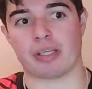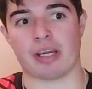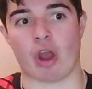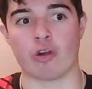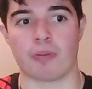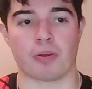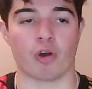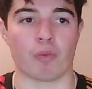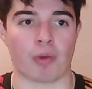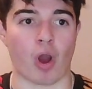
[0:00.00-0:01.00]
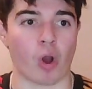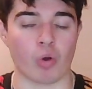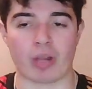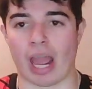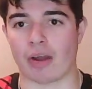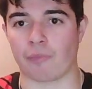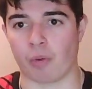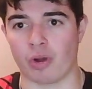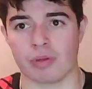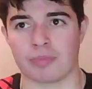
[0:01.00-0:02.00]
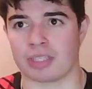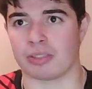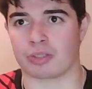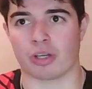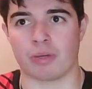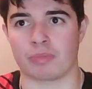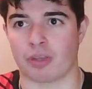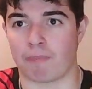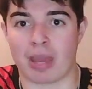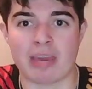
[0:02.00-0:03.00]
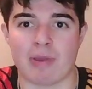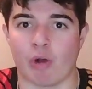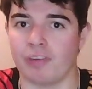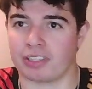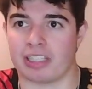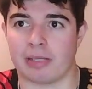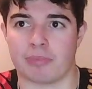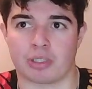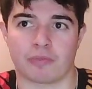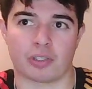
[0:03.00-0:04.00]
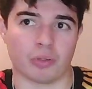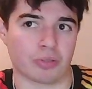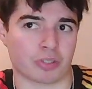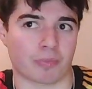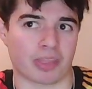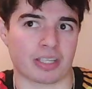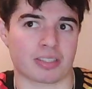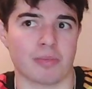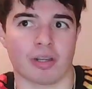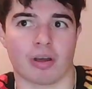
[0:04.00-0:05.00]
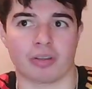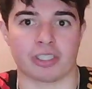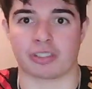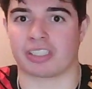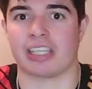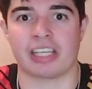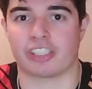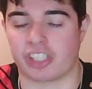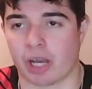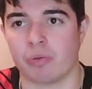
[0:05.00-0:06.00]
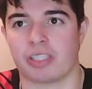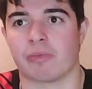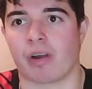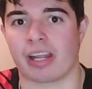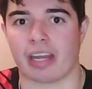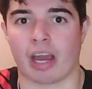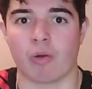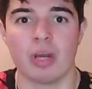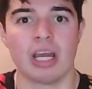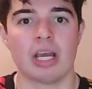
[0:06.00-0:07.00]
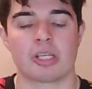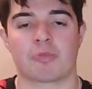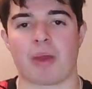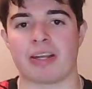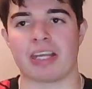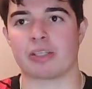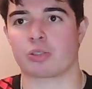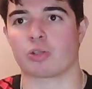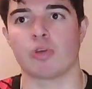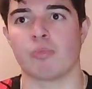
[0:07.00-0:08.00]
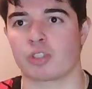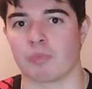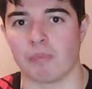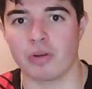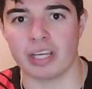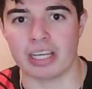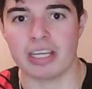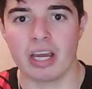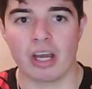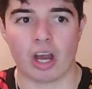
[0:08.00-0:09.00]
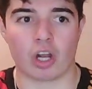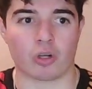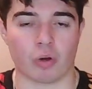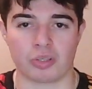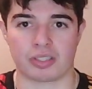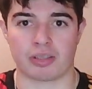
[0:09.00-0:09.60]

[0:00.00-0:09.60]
open up a whole can of worms in terms of maybe other teams have done something similar. You're seeing Chelsea right now spending so much money across